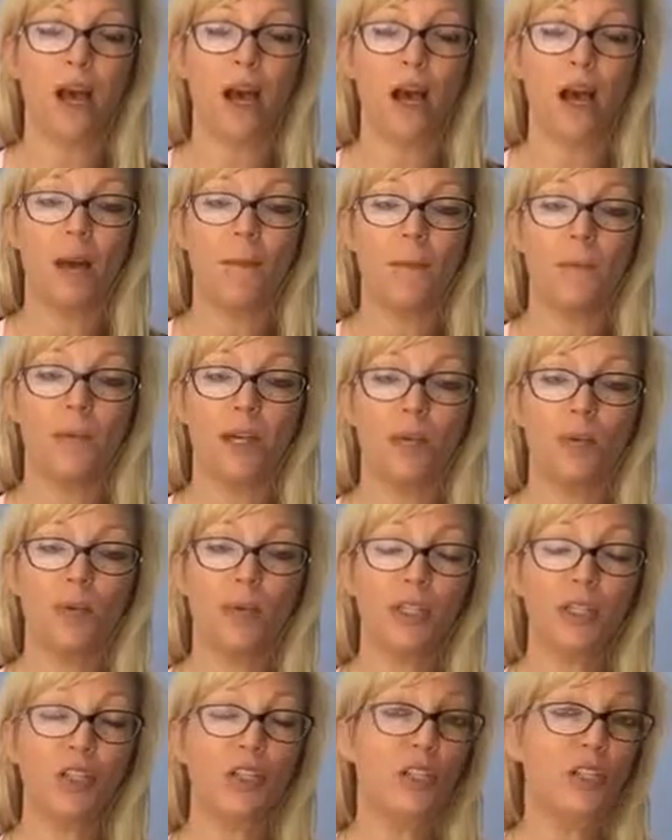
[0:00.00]
and it
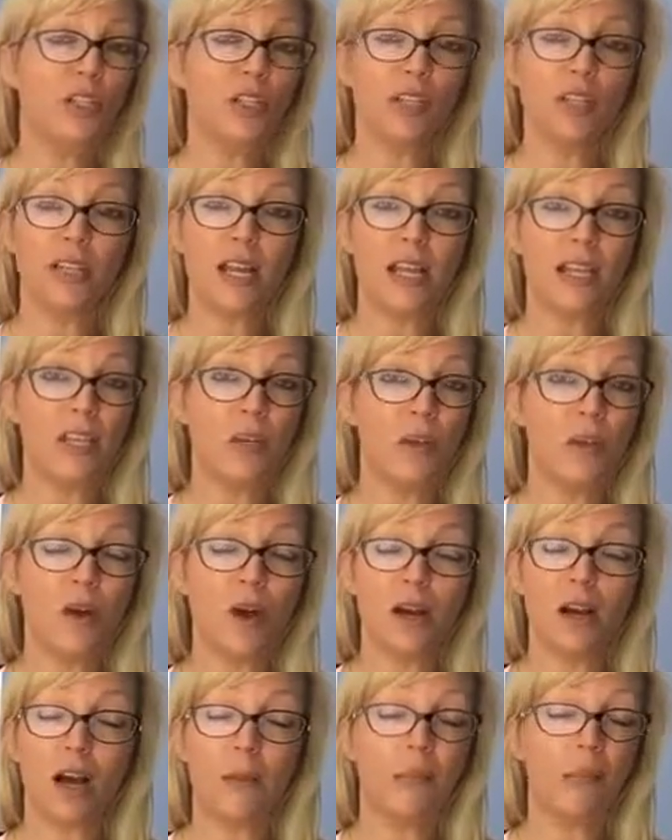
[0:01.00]
really should just take you
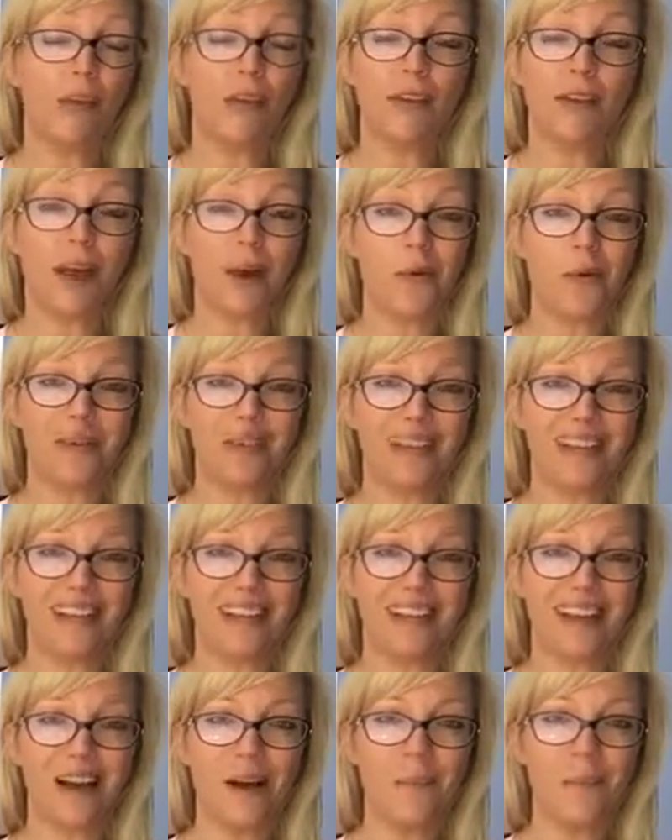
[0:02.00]
a couple of hours,
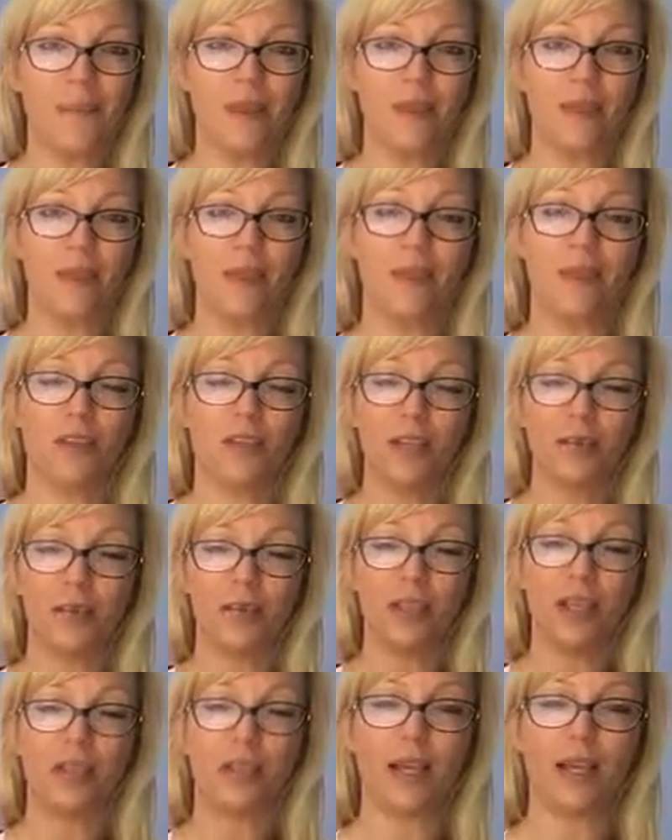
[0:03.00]
but you
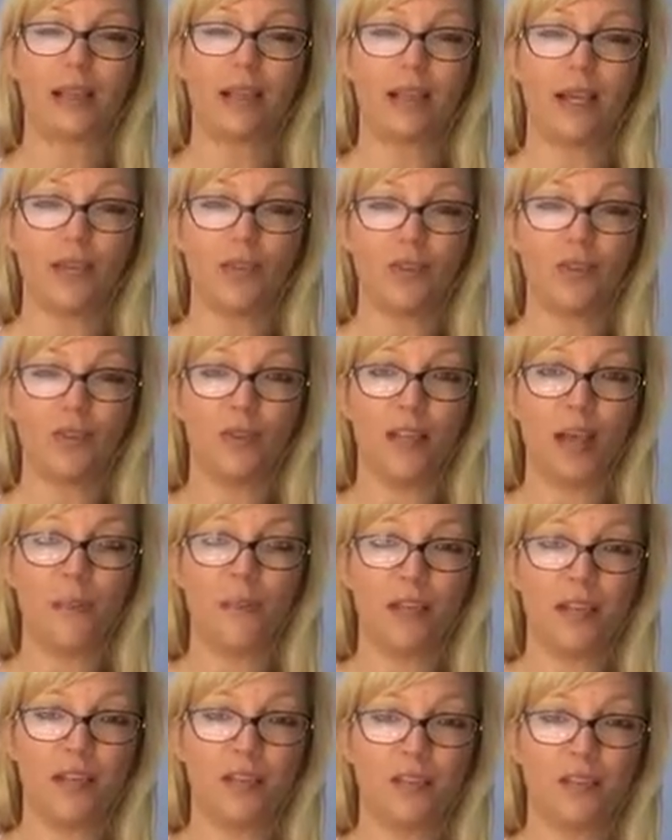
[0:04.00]
set that schedule and
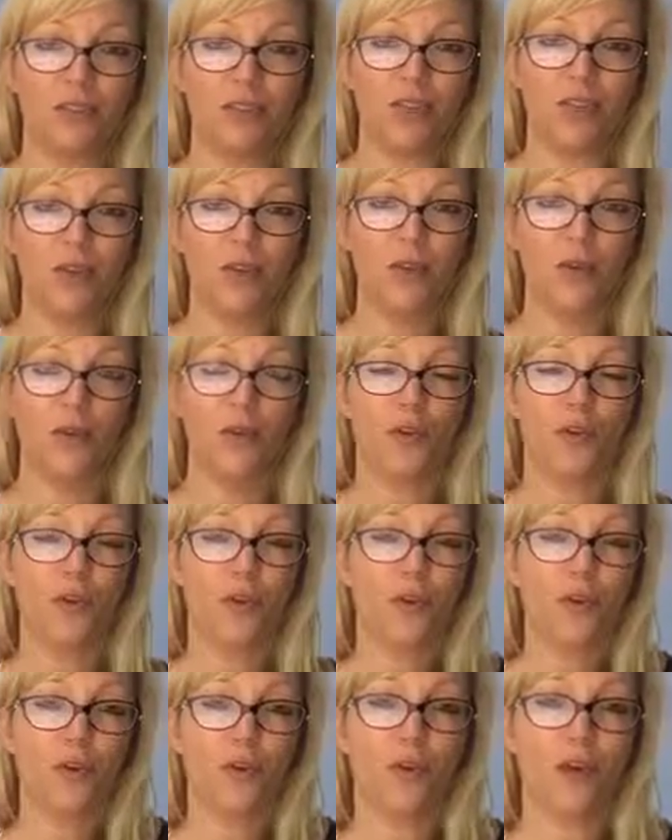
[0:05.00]
that pace for
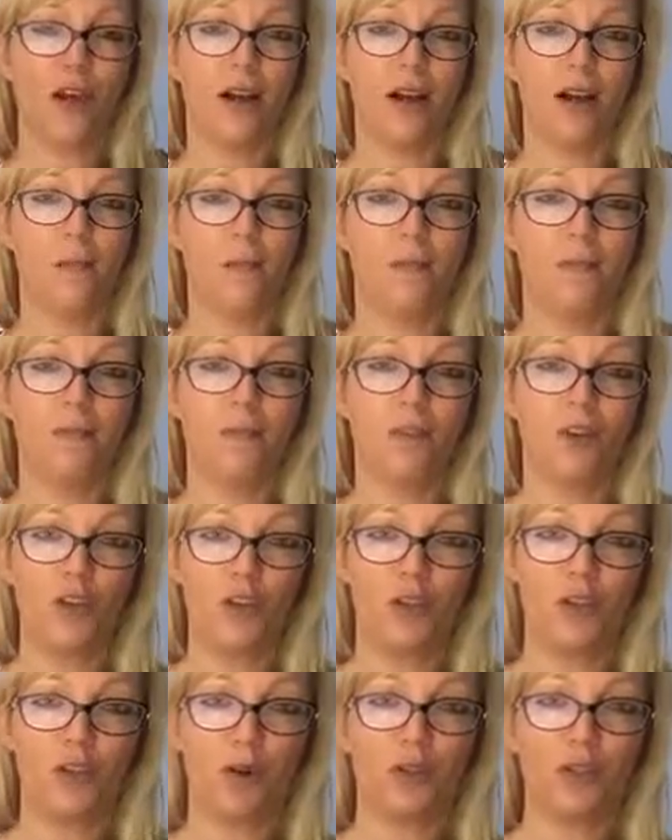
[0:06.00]

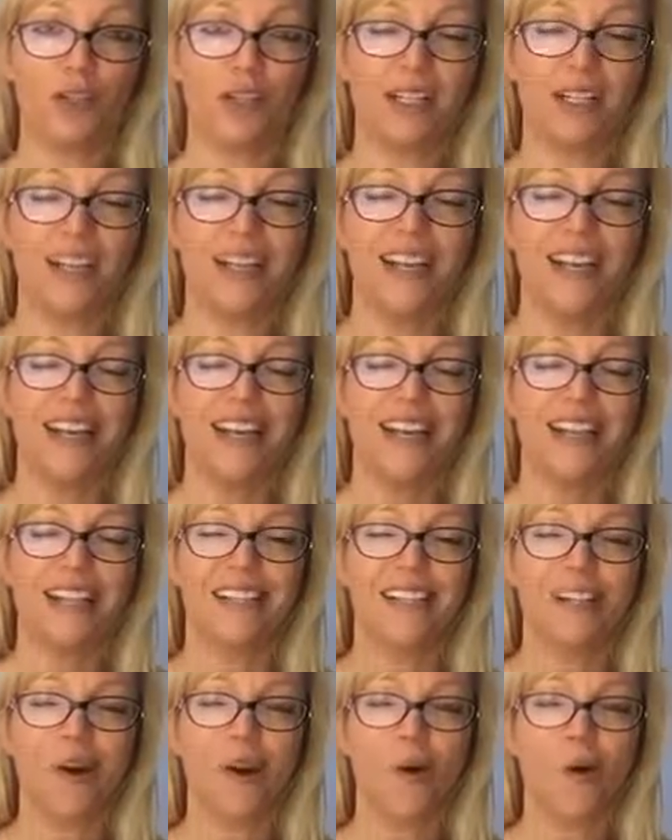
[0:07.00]
you personally.
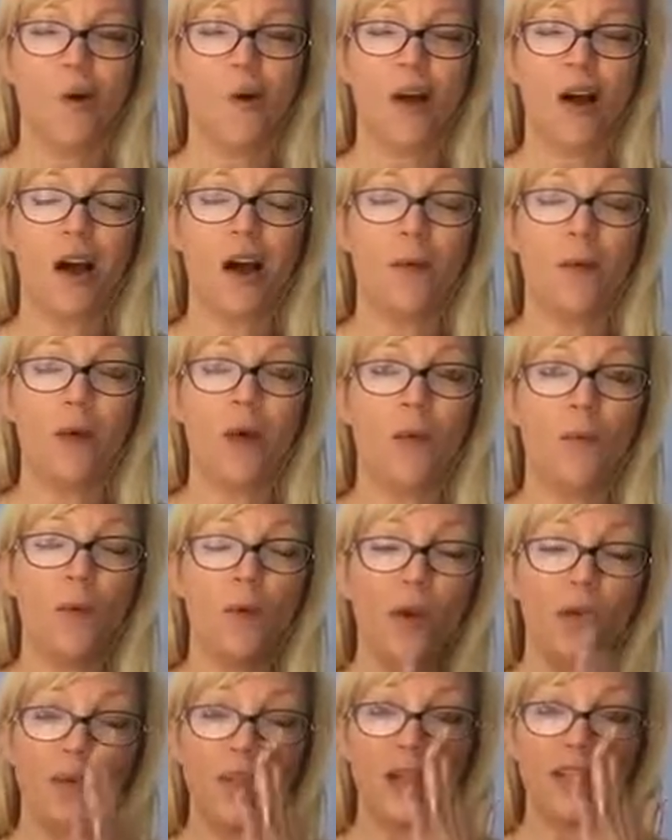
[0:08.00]
So, and
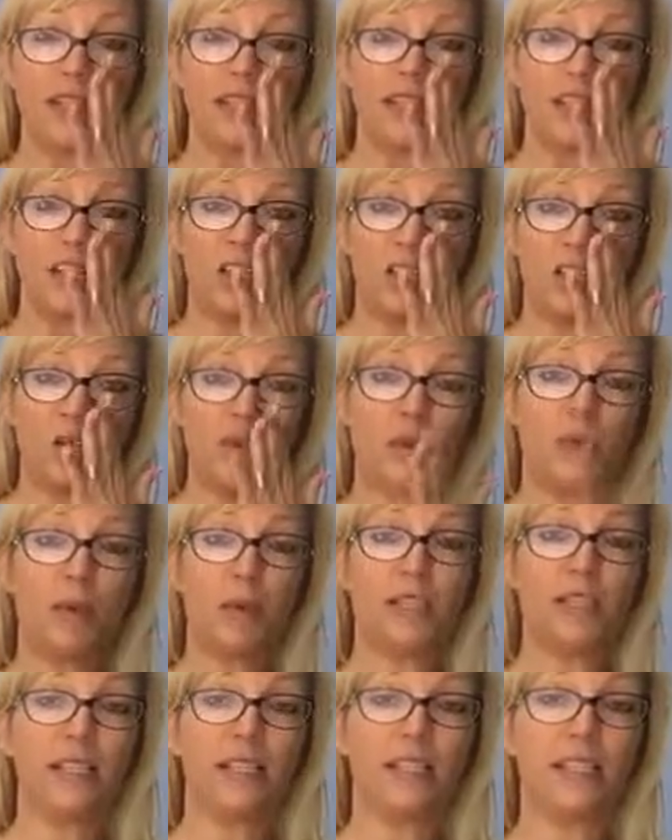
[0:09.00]
what that's going to do is
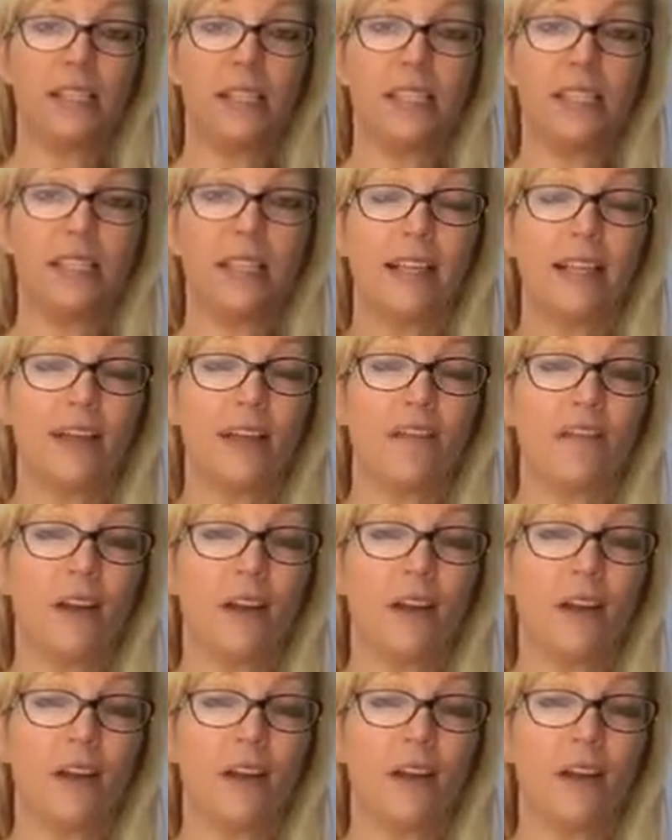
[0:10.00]
basically set the